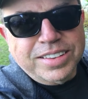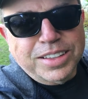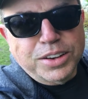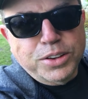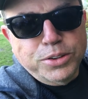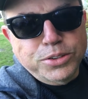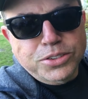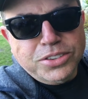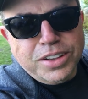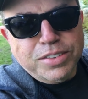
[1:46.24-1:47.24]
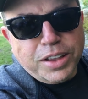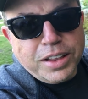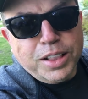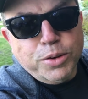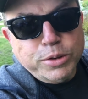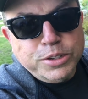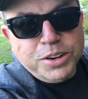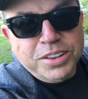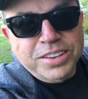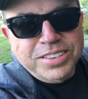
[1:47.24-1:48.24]
the news, see if Hitler was going
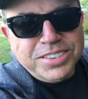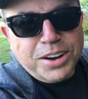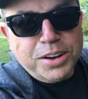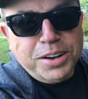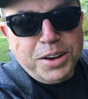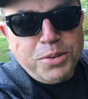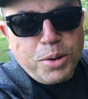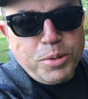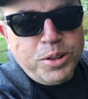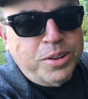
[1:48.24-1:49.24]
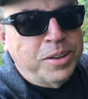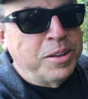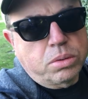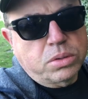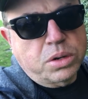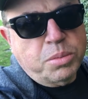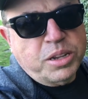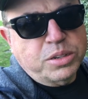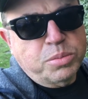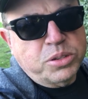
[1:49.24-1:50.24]
to start any trouble. It's an
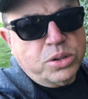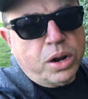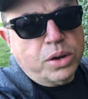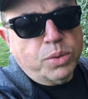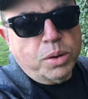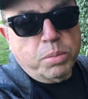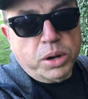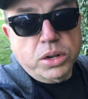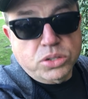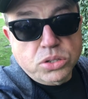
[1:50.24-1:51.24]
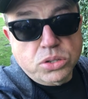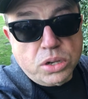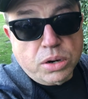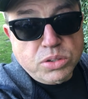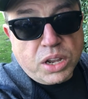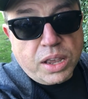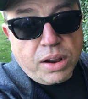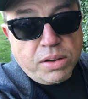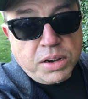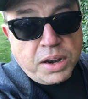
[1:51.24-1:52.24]
amazing piece of hardware, but it's, you know, it's like
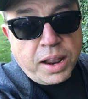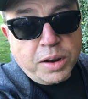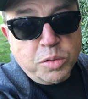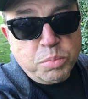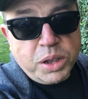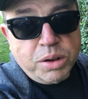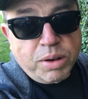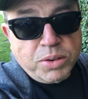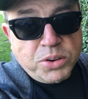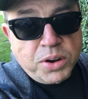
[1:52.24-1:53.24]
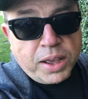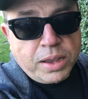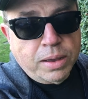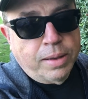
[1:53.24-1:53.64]
carrying an adult pig around your neck.